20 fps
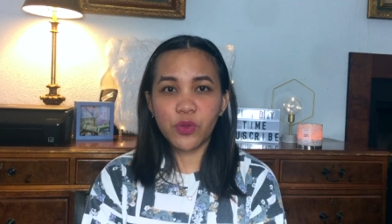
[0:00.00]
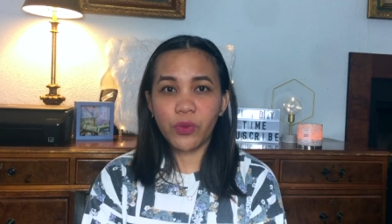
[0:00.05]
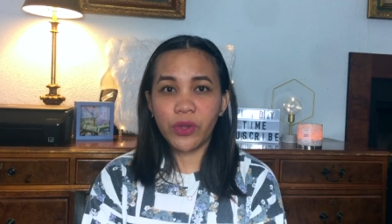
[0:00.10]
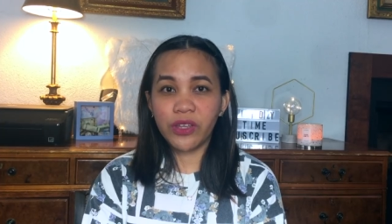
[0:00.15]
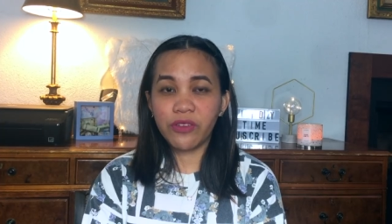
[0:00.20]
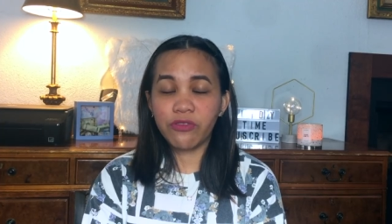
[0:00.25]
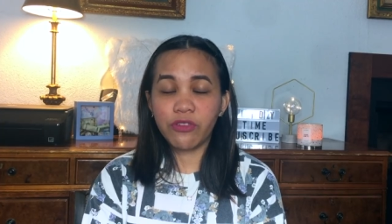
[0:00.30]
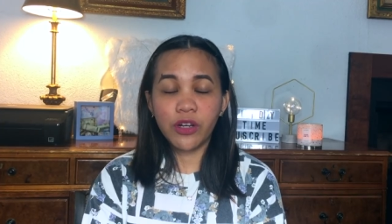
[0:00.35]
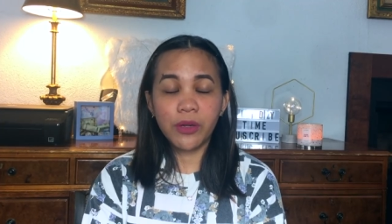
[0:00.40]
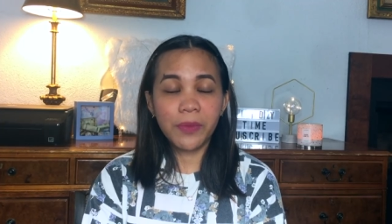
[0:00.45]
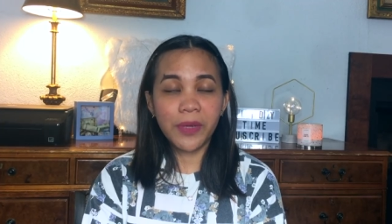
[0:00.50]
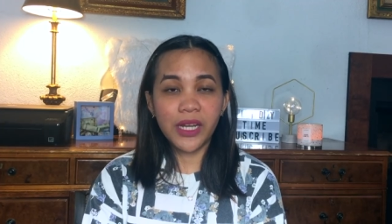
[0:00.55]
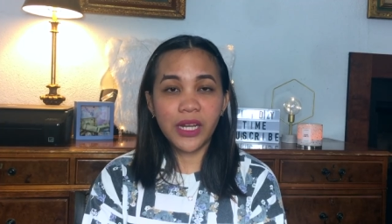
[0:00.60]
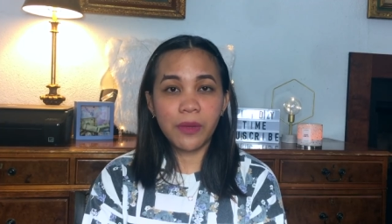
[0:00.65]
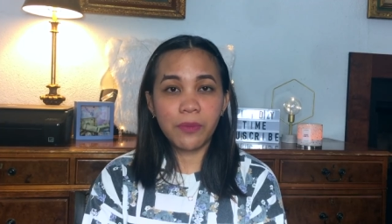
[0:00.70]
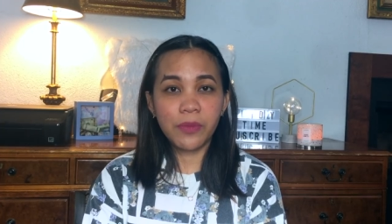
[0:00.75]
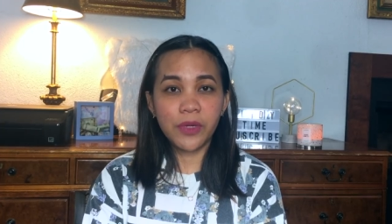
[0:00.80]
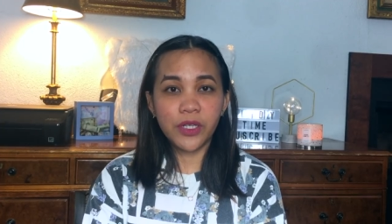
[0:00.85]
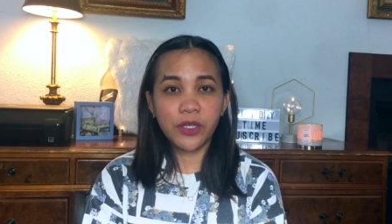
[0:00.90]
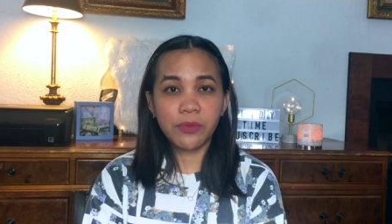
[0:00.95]
to wait for my
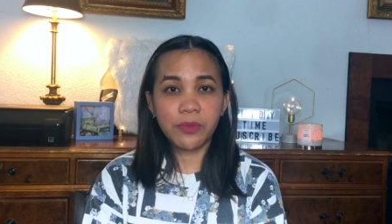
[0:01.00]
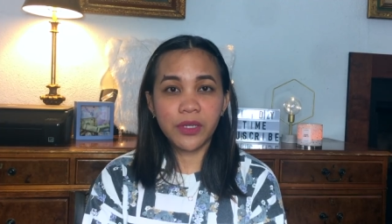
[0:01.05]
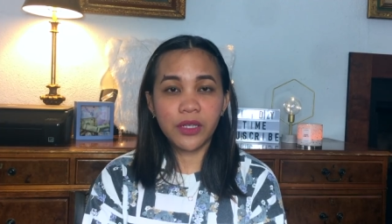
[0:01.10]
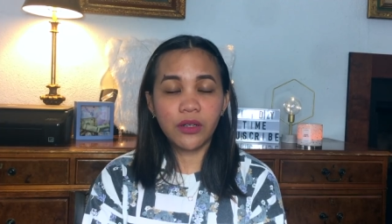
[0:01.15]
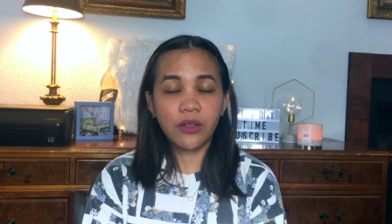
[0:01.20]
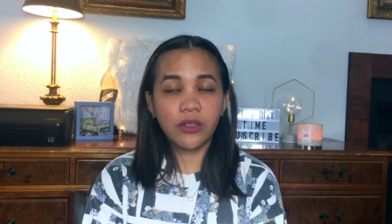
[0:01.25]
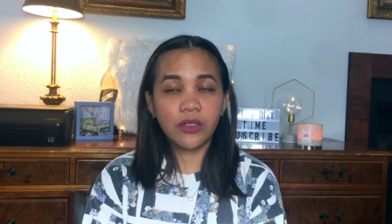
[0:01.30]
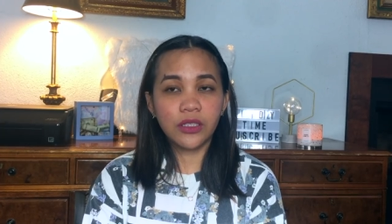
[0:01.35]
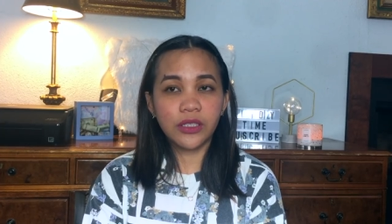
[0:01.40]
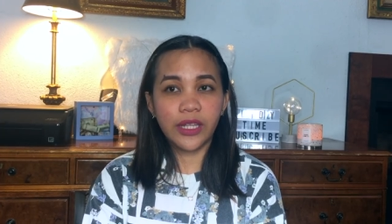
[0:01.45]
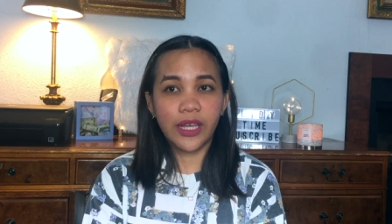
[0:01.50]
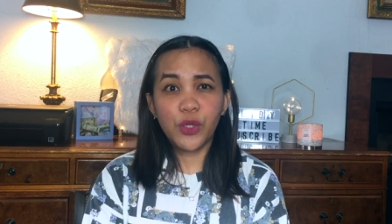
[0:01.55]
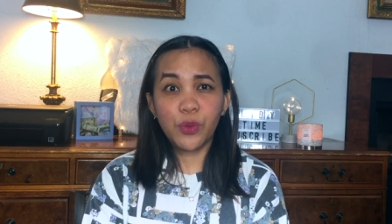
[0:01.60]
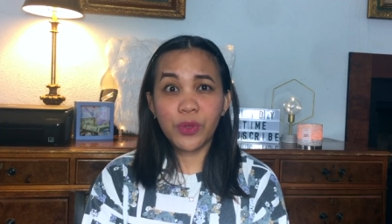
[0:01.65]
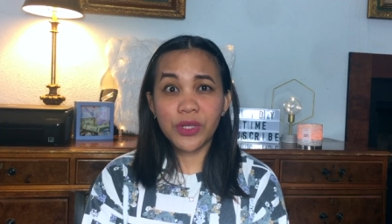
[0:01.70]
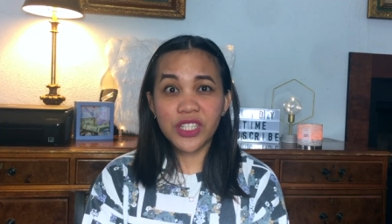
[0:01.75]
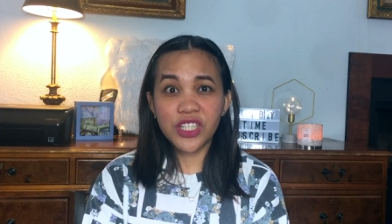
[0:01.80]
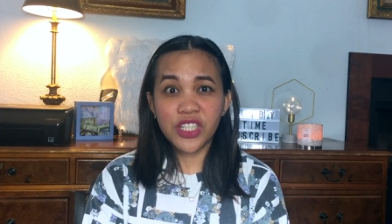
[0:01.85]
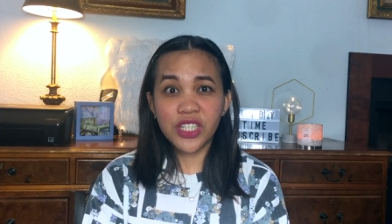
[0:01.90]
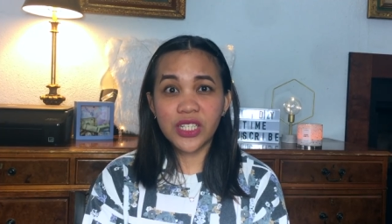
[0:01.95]
number to be called. It
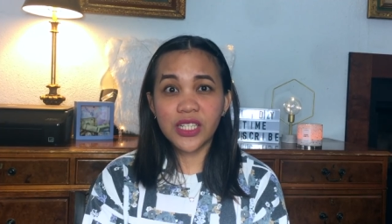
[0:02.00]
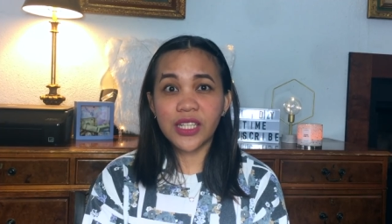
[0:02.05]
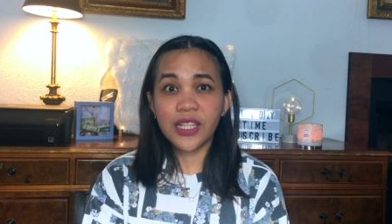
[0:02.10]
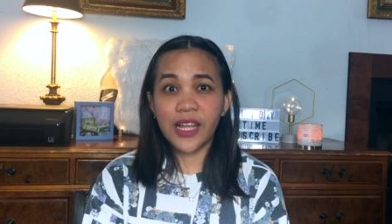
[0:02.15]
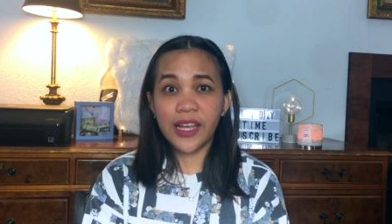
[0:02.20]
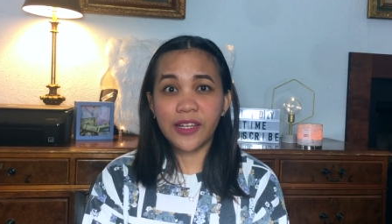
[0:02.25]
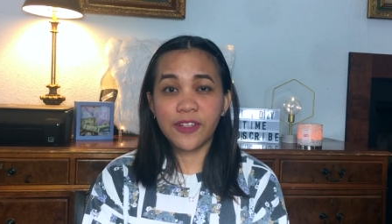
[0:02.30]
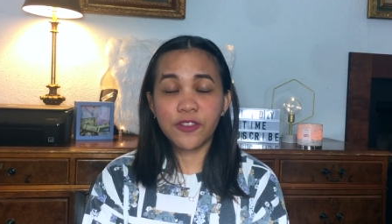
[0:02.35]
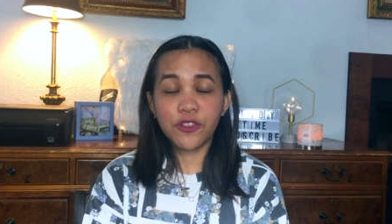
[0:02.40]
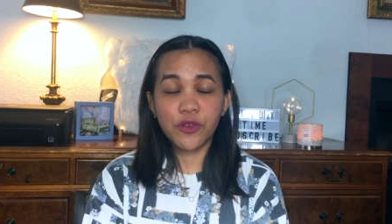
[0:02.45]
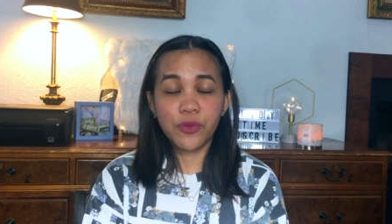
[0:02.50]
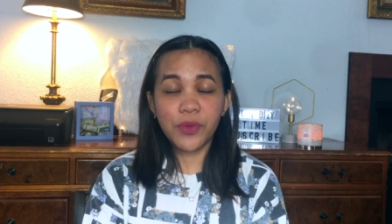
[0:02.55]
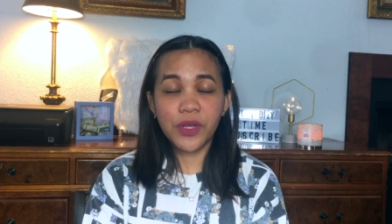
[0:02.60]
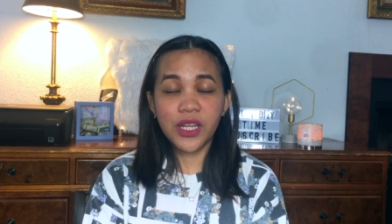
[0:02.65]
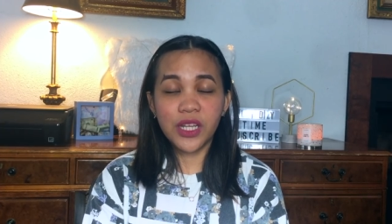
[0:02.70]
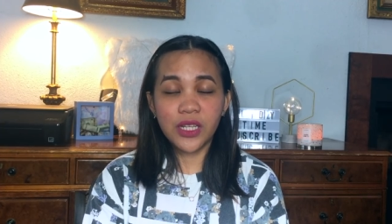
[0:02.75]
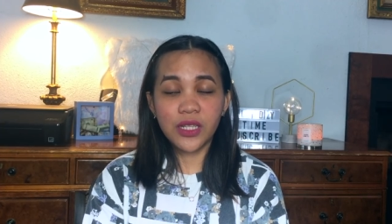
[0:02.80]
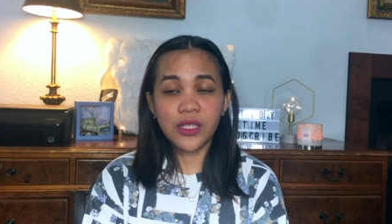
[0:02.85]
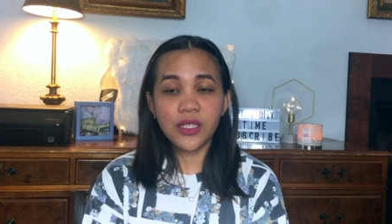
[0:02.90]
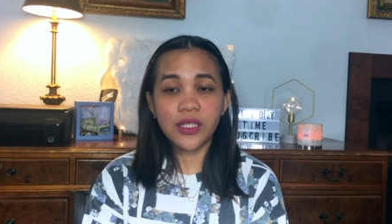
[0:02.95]
was just like two
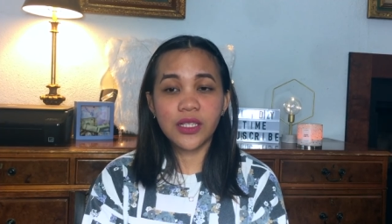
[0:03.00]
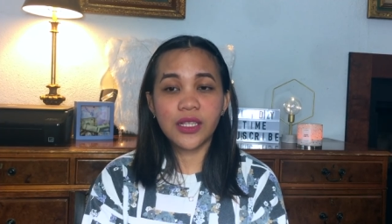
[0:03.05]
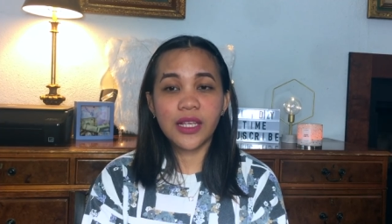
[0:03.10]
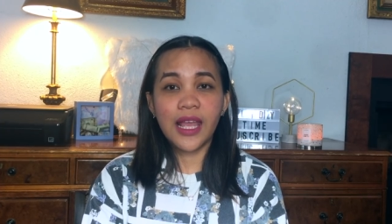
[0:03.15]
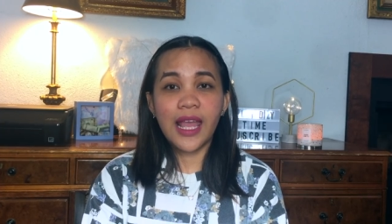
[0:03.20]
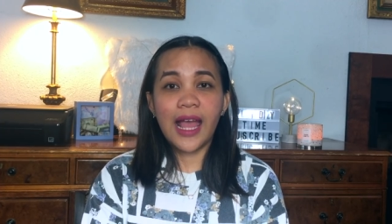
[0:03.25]
minutes.